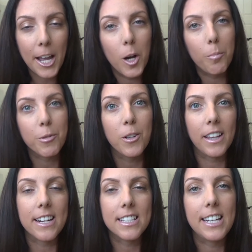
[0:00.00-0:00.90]
I hope you
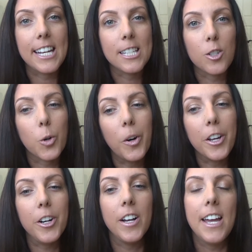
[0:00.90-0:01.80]
liked today's
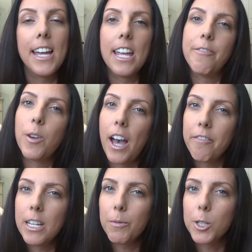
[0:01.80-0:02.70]
tutorial. If you
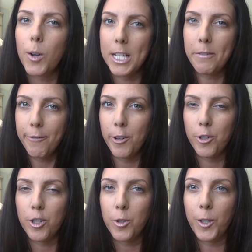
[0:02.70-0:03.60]
have any requests for
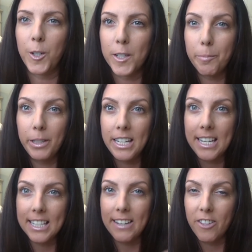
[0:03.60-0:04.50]
future tutorials,
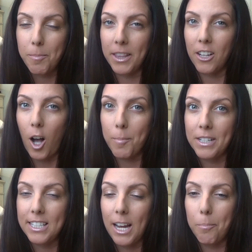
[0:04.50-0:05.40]
please leave them in the
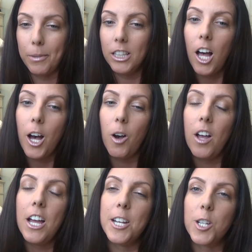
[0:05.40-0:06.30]
comments down below.
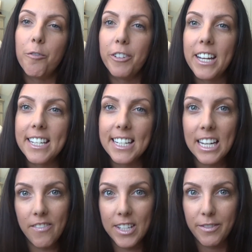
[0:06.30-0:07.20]
Don't forget to
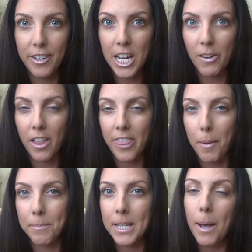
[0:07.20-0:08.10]
give this video a
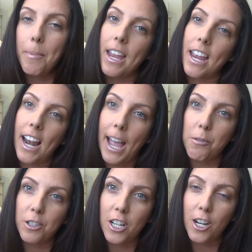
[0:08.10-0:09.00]
thumbs up, and I
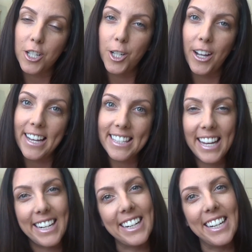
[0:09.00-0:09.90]
will talk to you guys
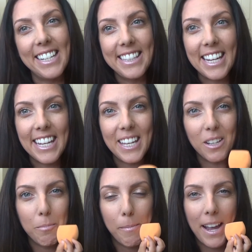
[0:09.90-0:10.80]
later. Thank
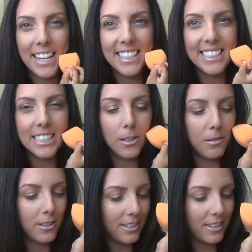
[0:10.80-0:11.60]
you. Bye-bye. Oh.